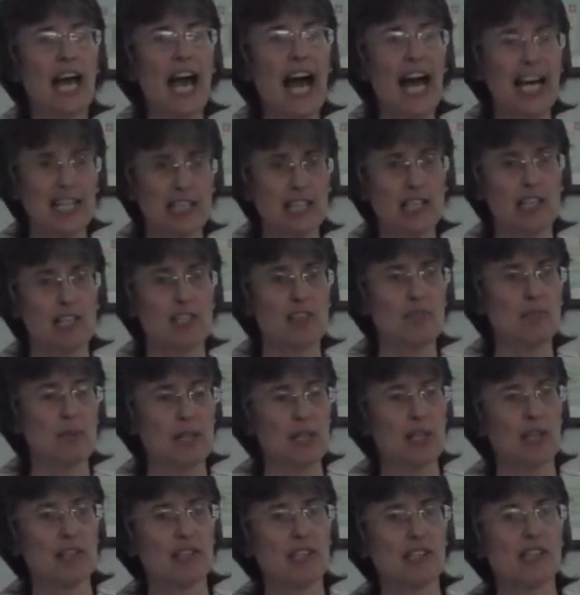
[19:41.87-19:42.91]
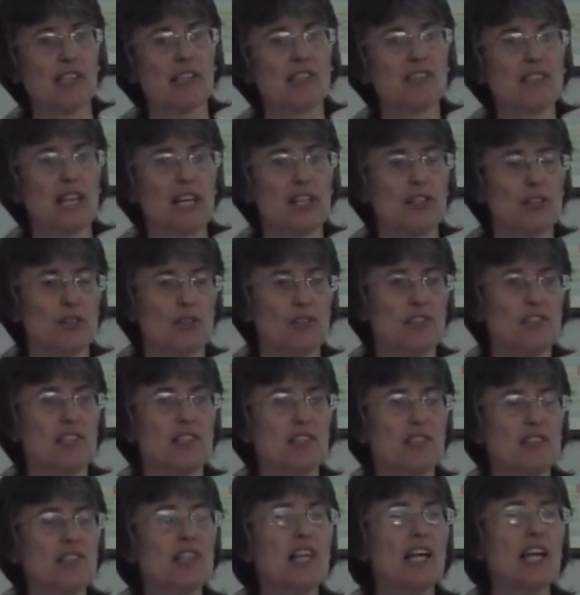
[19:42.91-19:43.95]
atlas because, as I said, there's
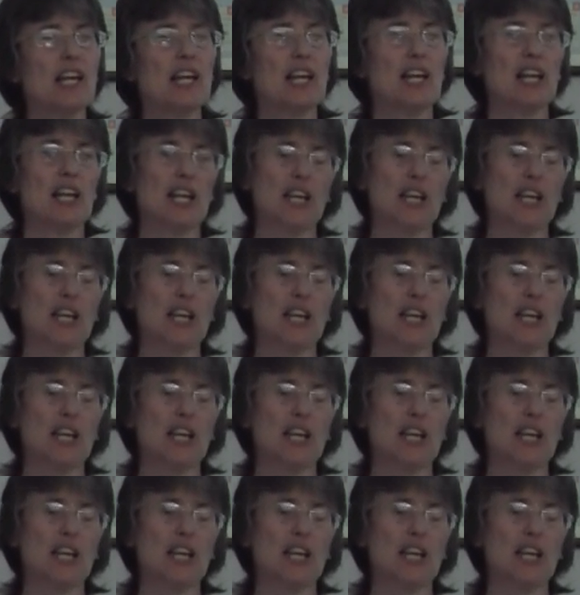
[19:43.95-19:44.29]
this,